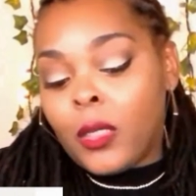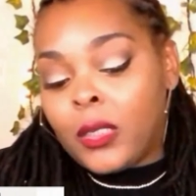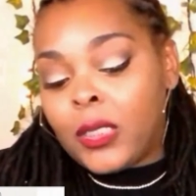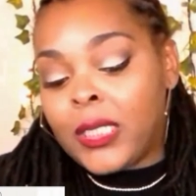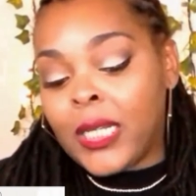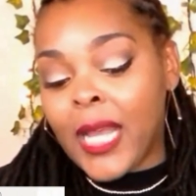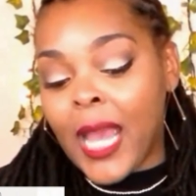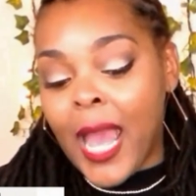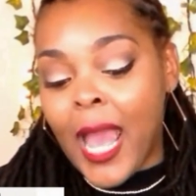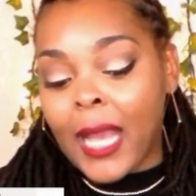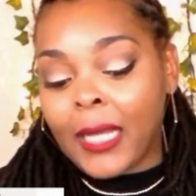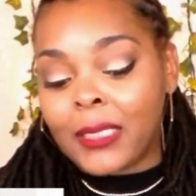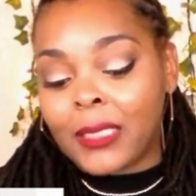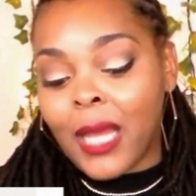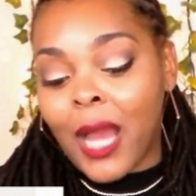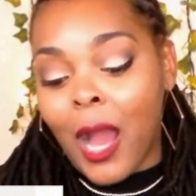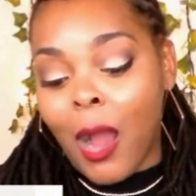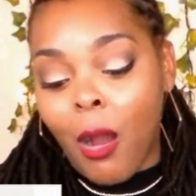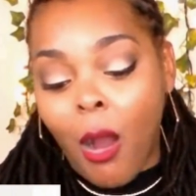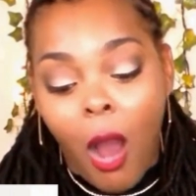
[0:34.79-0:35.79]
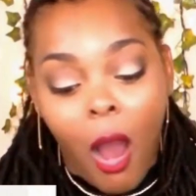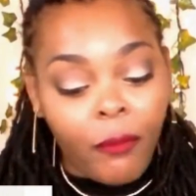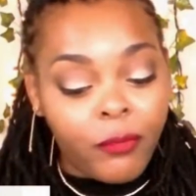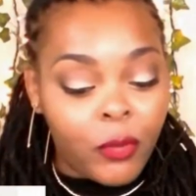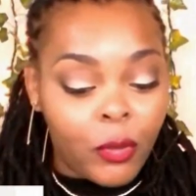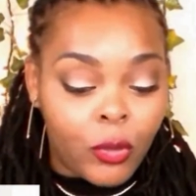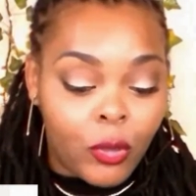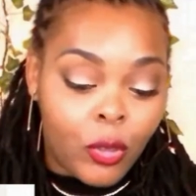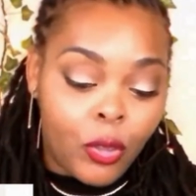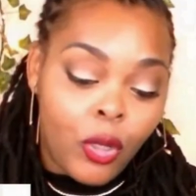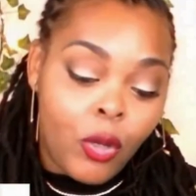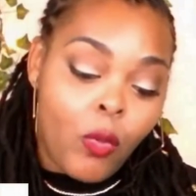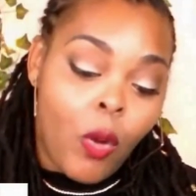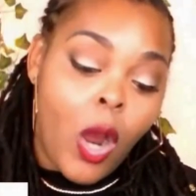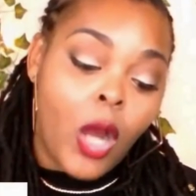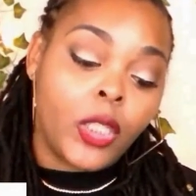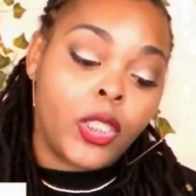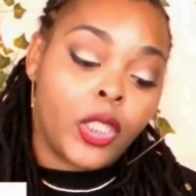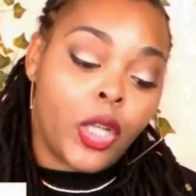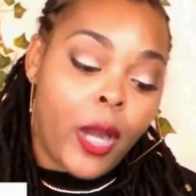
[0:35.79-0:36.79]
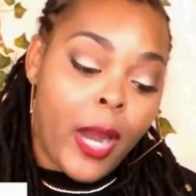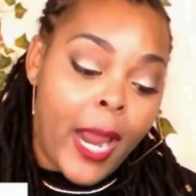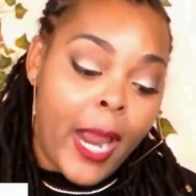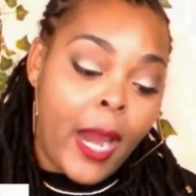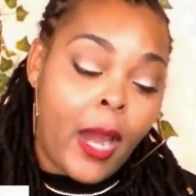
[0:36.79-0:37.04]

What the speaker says: She asks, how often do you wash your